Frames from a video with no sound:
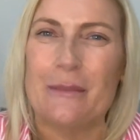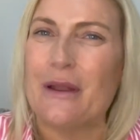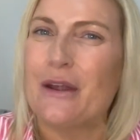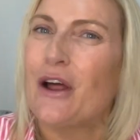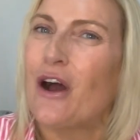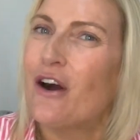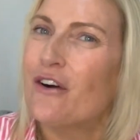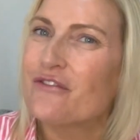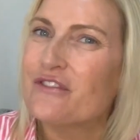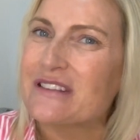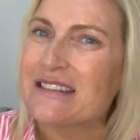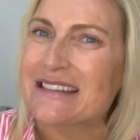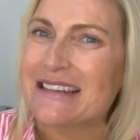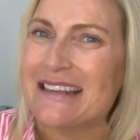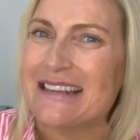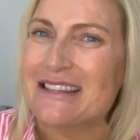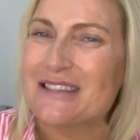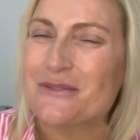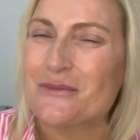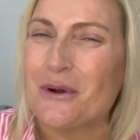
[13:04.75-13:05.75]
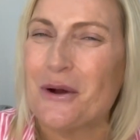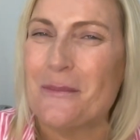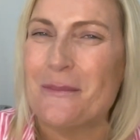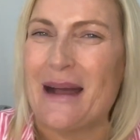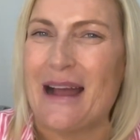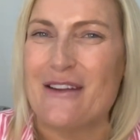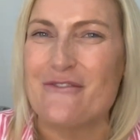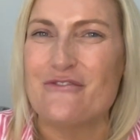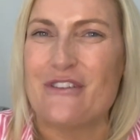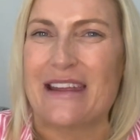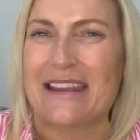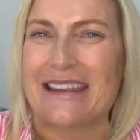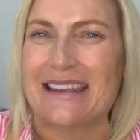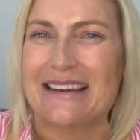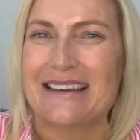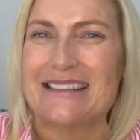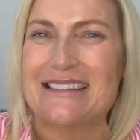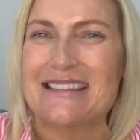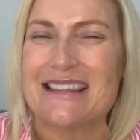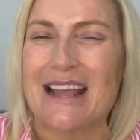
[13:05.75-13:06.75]
And obviously to all my
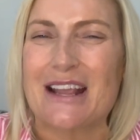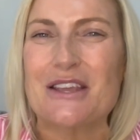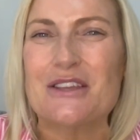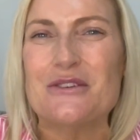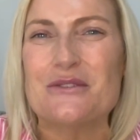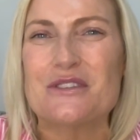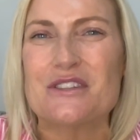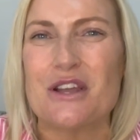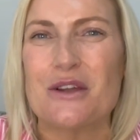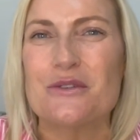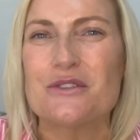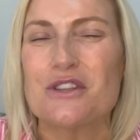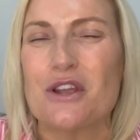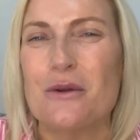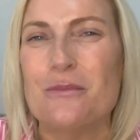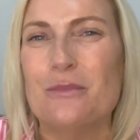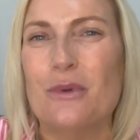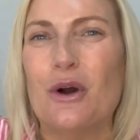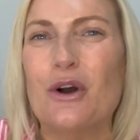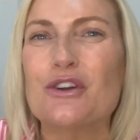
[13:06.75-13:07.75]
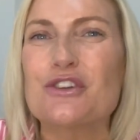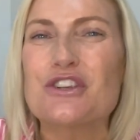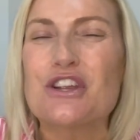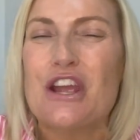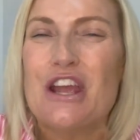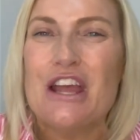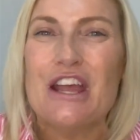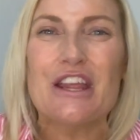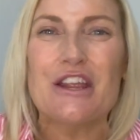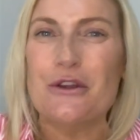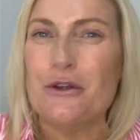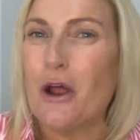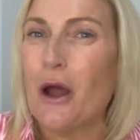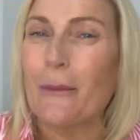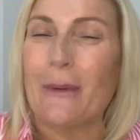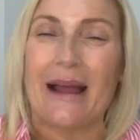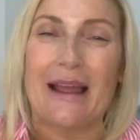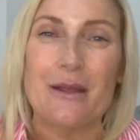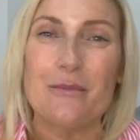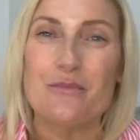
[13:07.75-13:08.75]
regulars, thank you so much. You
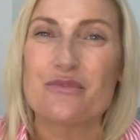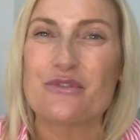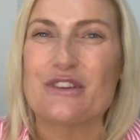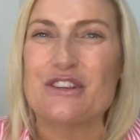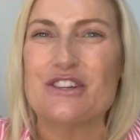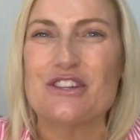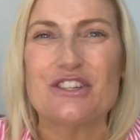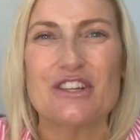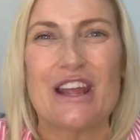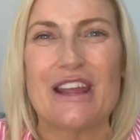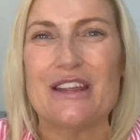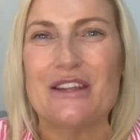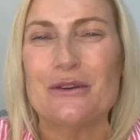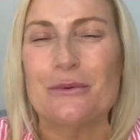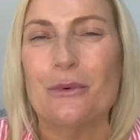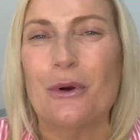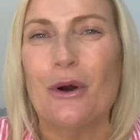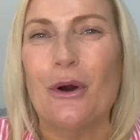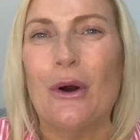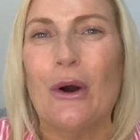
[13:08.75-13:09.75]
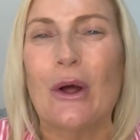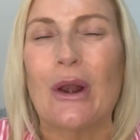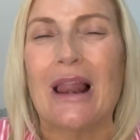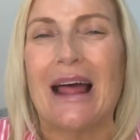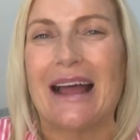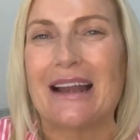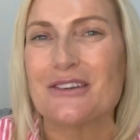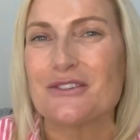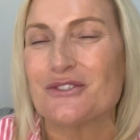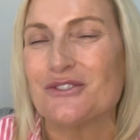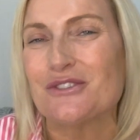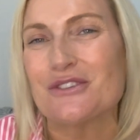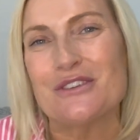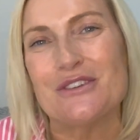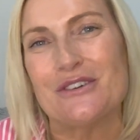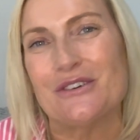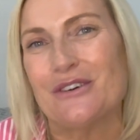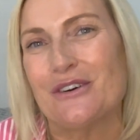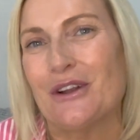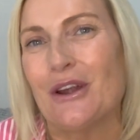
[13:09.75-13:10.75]
know I appreciate you all and all
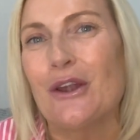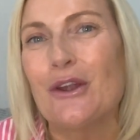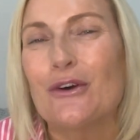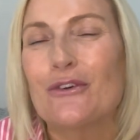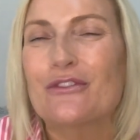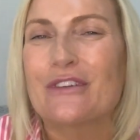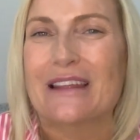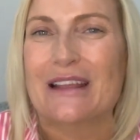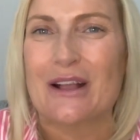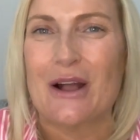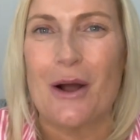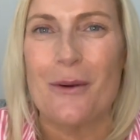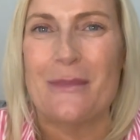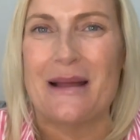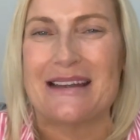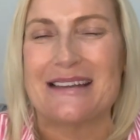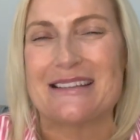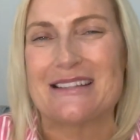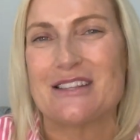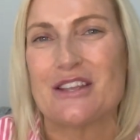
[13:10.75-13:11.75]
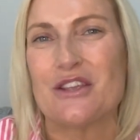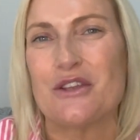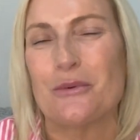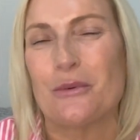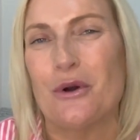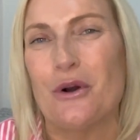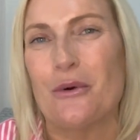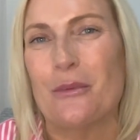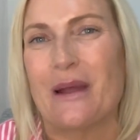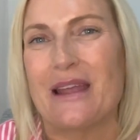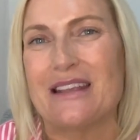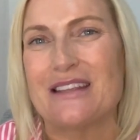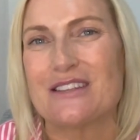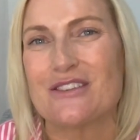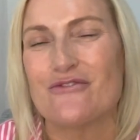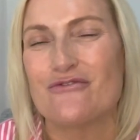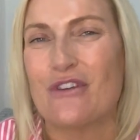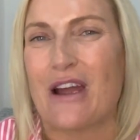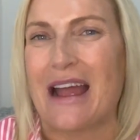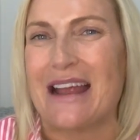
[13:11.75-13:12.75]
your lovely comments that you
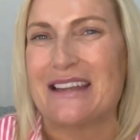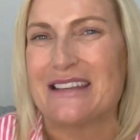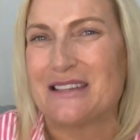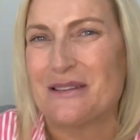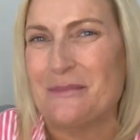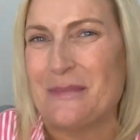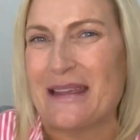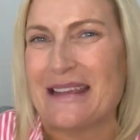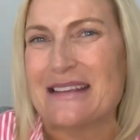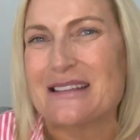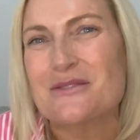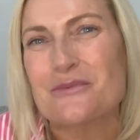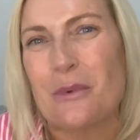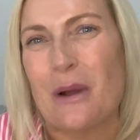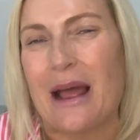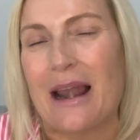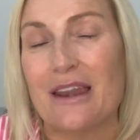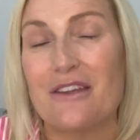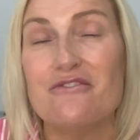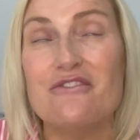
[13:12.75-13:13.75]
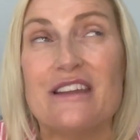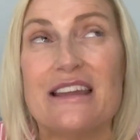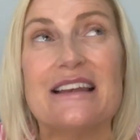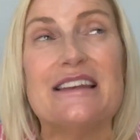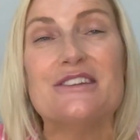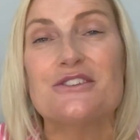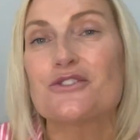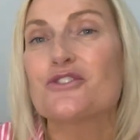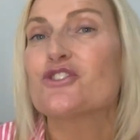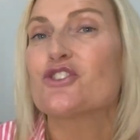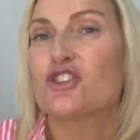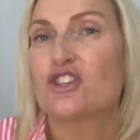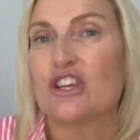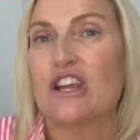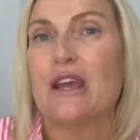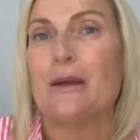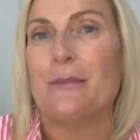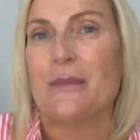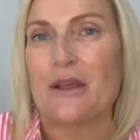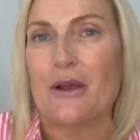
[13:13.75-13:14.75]
always write to me as well. It really does
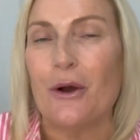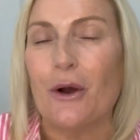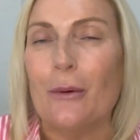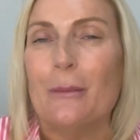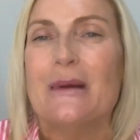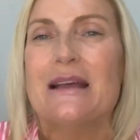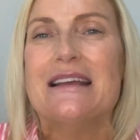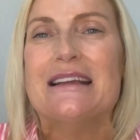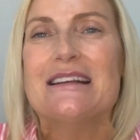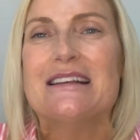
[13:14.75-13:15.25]
cheer me up.